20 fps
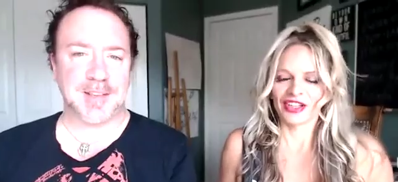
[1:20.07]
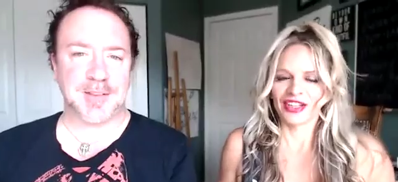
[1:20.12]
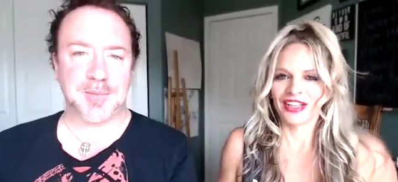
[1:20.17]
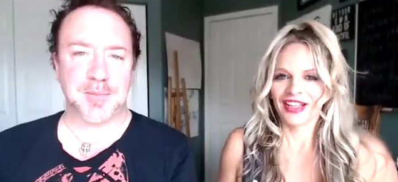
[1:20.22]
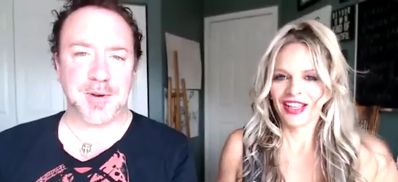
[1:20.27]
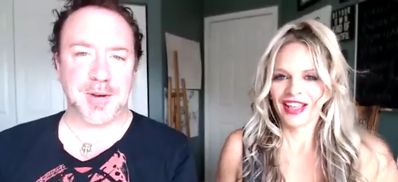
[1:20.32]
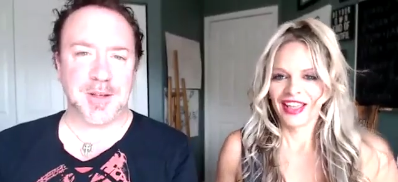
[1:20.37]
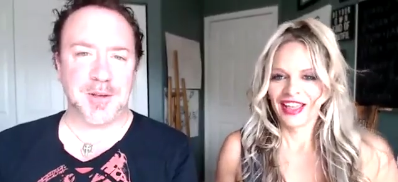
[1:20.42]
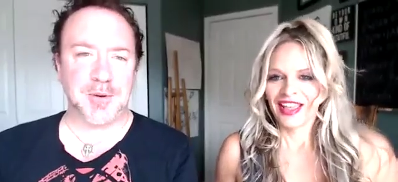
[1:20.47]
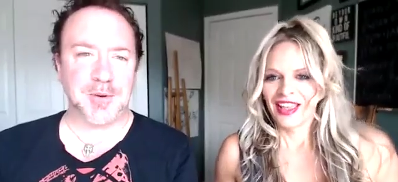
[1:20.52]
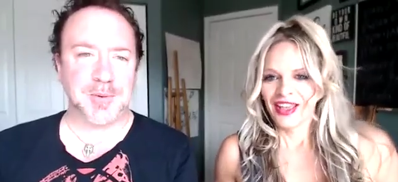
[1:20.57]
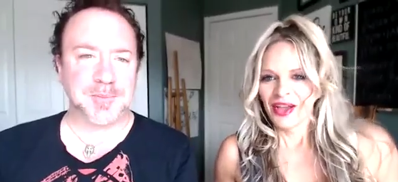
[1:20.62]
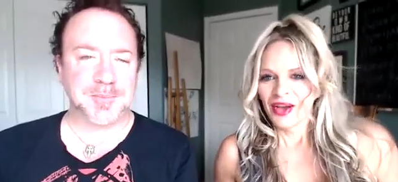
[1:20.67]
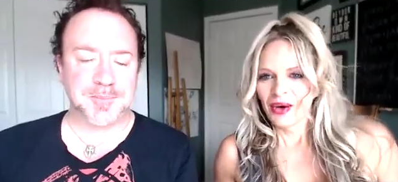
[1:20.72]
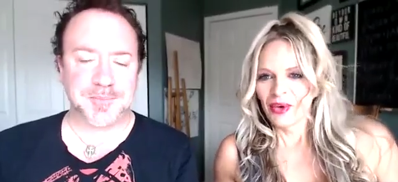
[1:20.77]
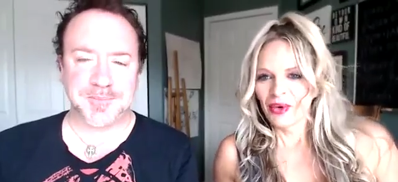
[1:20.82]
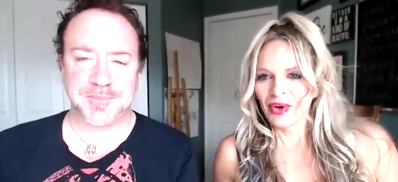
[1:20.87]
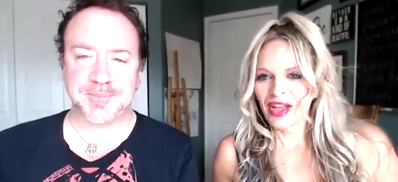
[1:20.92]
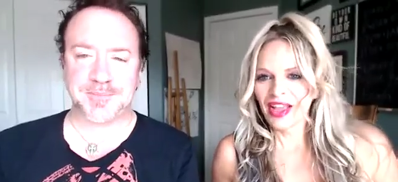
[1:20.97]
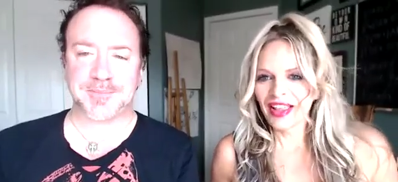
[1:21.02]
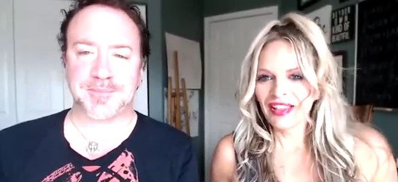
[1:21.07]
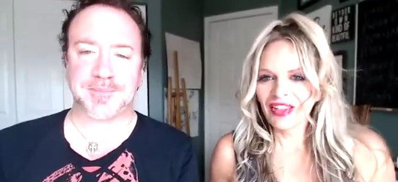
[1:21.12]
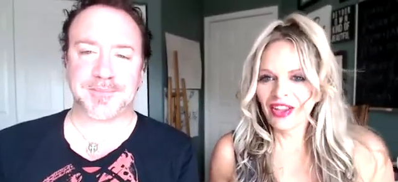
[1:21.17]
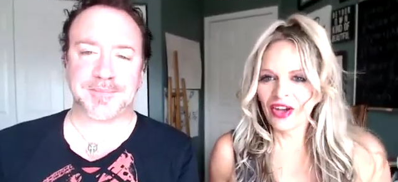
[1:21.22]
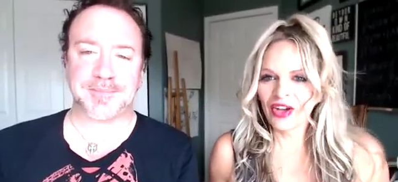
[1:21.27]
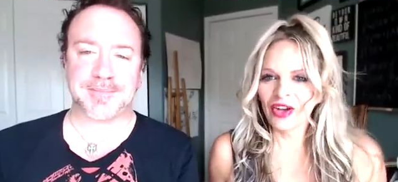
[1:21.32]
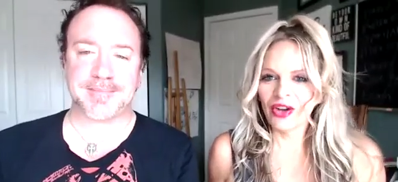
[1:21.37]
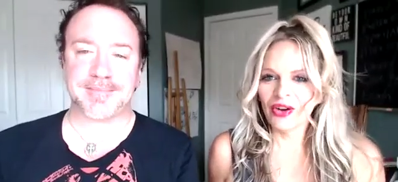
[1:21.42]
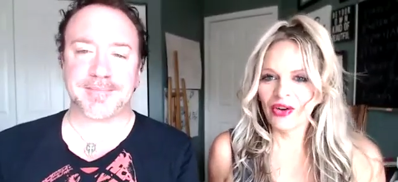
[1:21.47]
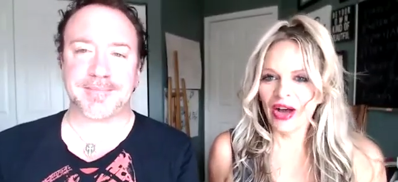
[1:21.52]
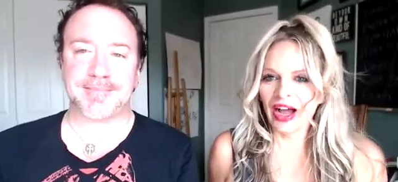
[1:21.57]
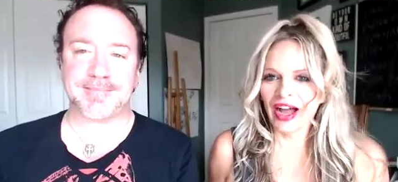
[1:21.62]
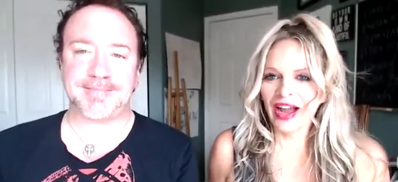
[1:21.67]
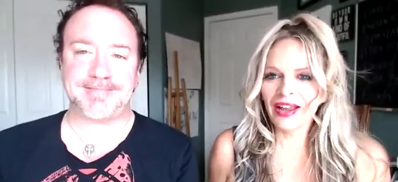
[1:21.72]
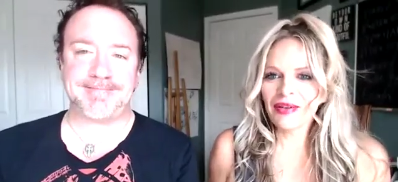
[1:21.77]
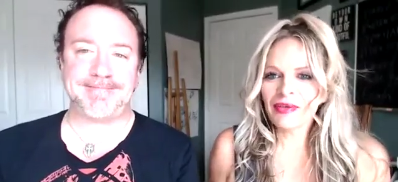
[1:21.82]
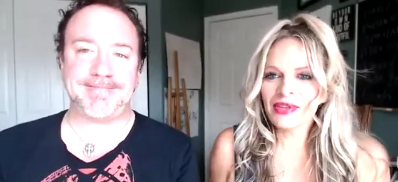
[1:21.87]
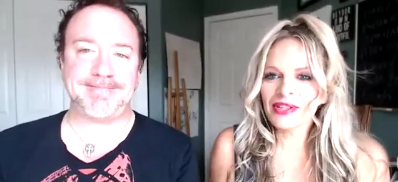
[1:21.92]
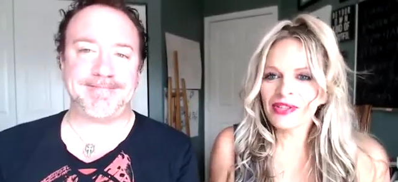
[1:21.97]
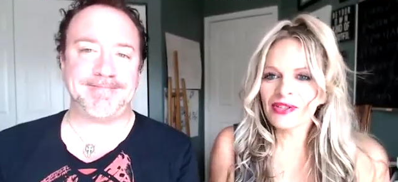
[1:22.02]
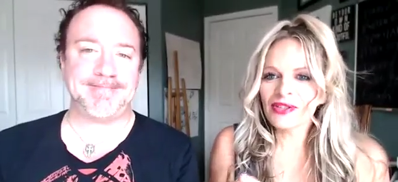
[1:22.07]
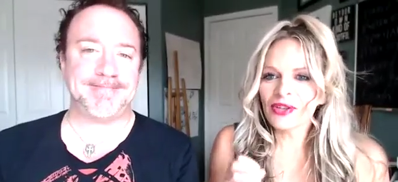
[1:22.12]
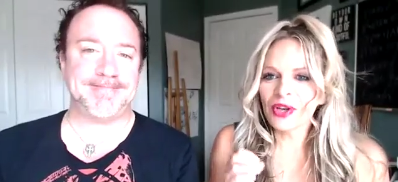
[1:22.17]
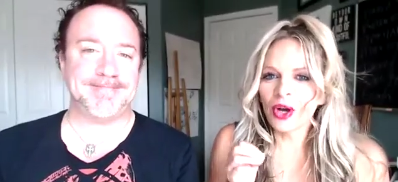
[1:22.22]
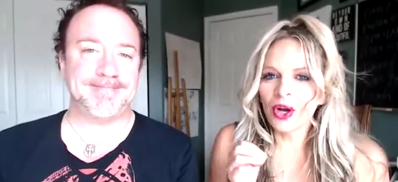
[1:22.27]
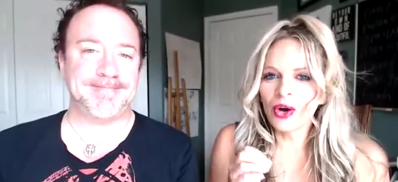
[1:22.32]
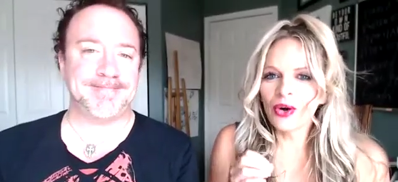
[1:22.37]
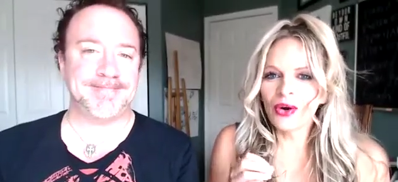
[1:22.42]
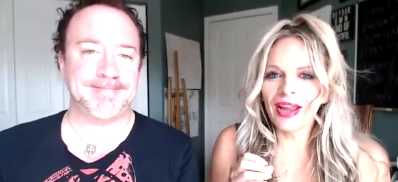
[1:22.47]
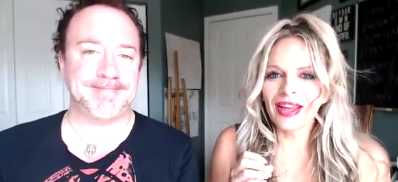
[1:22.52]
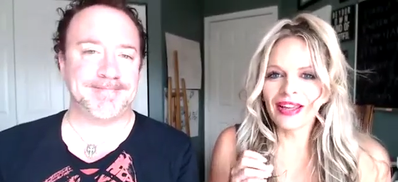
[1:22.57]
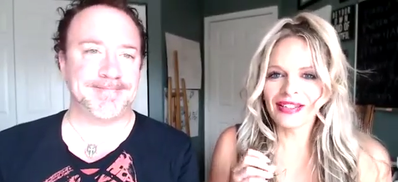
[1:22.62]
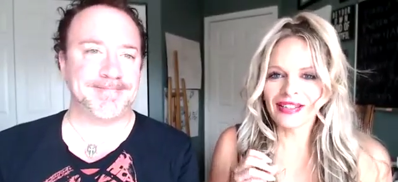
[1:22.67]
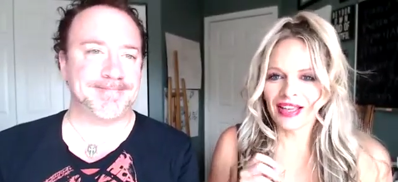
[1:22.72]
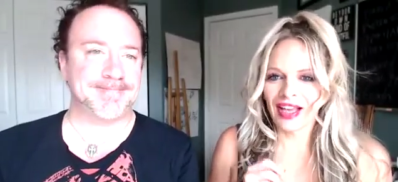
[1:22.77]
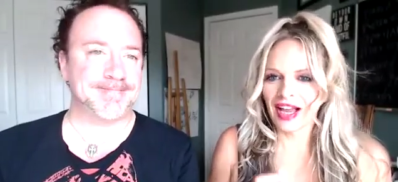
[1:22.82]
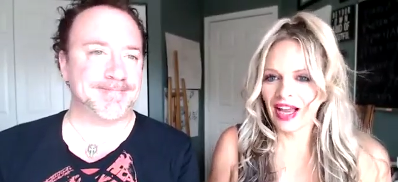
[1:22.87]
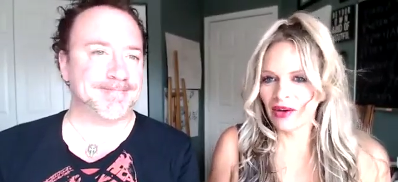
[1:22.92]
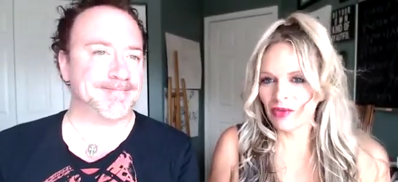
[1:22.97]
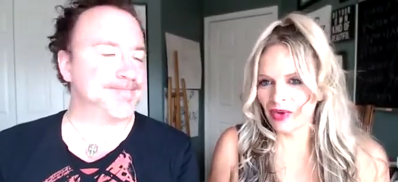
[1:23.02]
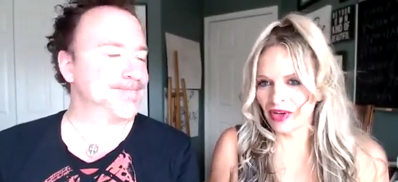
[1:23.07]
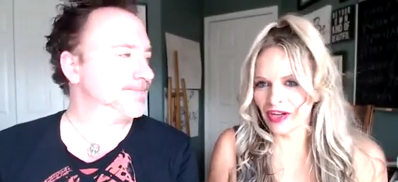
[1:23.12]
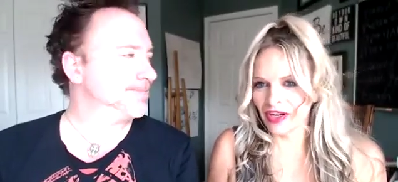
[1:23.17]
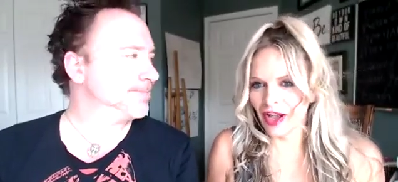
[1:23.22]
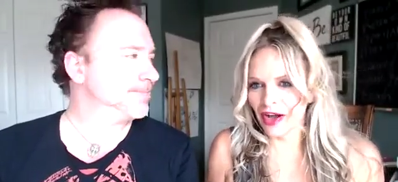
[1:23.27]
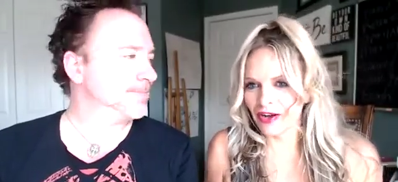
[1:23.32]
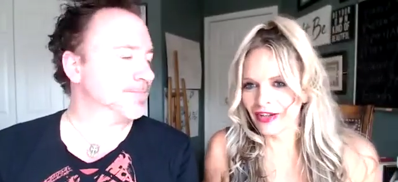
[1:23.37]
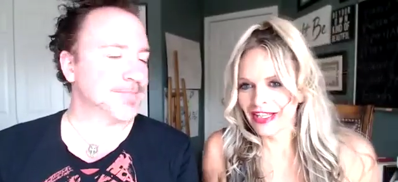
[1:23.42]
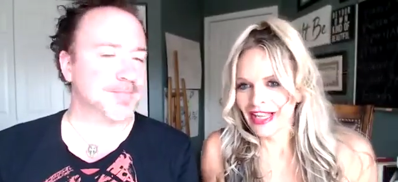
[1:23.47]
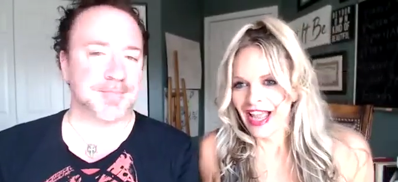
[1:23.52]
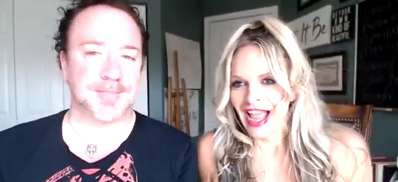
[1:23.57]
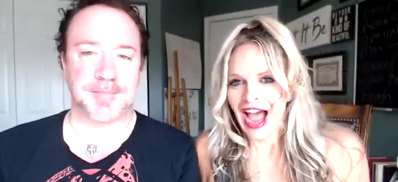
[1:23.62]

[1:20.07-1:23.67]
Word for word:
Speaker 1: pretty cool. Well, hello. I was so ex- hi, weirdo.